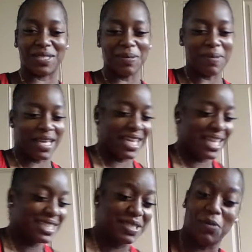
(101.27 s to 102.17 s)
Somebody,
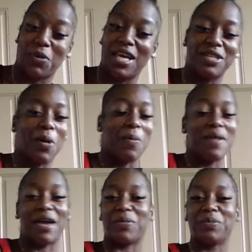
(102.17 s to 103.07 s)
so it don't
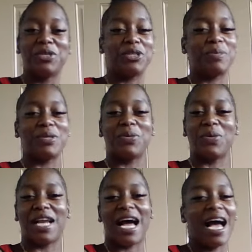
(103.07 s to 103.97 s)
matter what you be
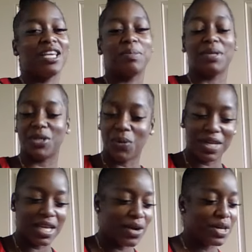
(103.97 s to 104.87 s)
doing or how you be
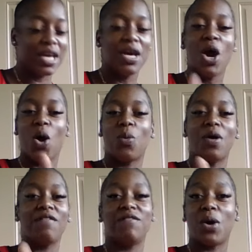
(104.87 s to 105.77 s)
doing it, okay?
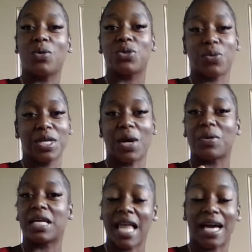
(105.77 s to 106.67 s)
One, four, three on
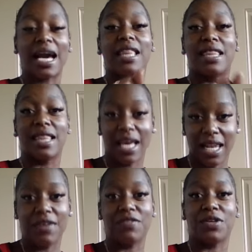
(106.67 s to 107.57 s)
the clock. They
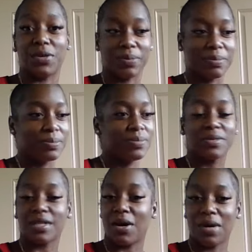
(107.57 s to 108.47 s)
love
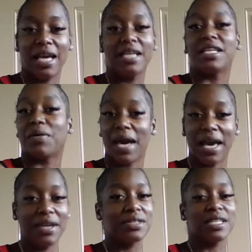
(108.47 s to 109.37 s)
you, okay? Your
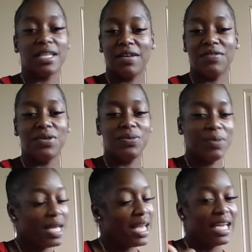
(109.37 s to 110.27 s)
haters love you.
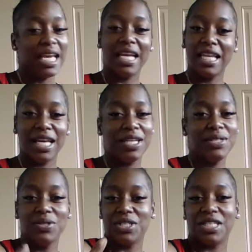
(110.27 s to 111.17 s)
He love
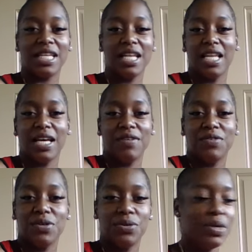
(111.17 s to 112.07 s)
you. She love
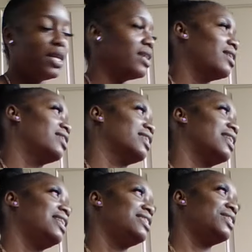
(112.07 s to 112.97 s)
you. Look at
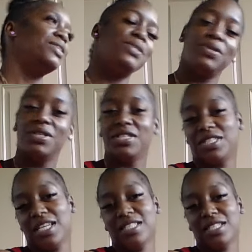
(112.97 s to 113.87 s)
he's a dude.
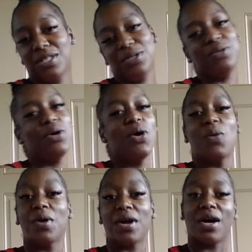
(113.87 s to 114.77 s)
She's a dude.
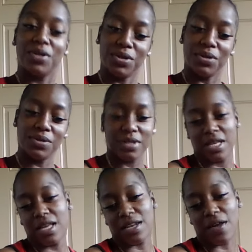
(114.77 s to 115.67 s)
We're all dudes.
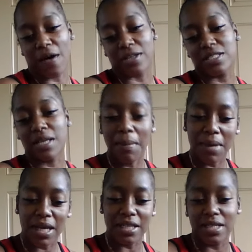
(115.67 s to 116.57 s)
Nah,
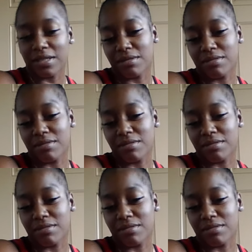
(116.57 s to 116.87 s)
somebody.